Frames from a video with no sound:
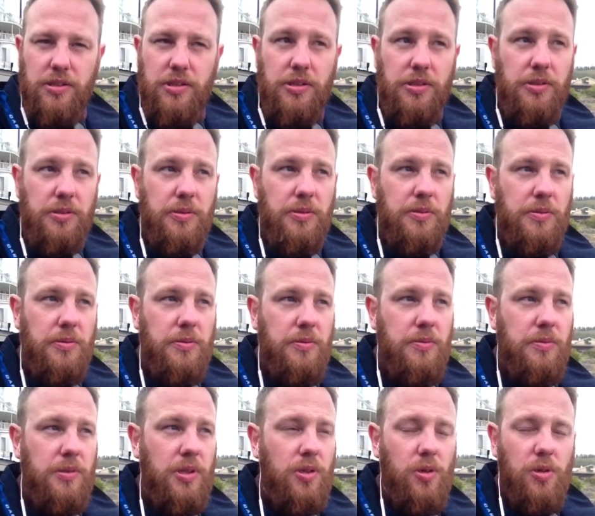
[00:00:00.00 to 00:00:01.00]

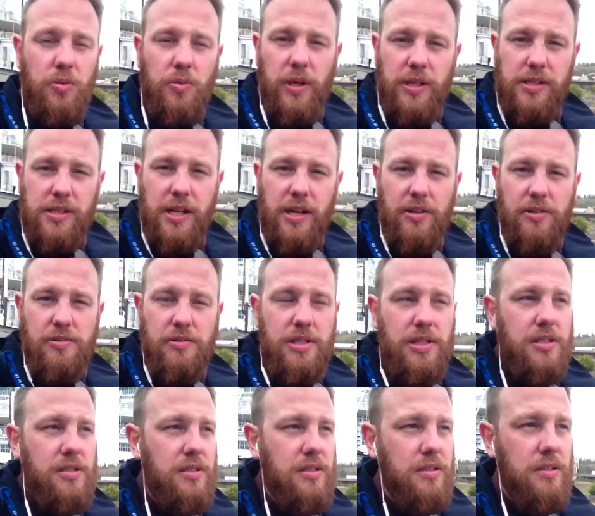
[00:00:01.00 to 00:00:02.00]
to the Northwest
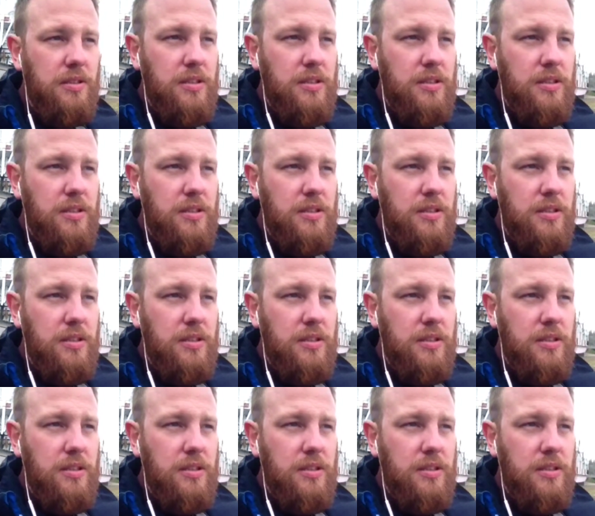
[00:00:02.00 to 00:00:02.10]
Territories,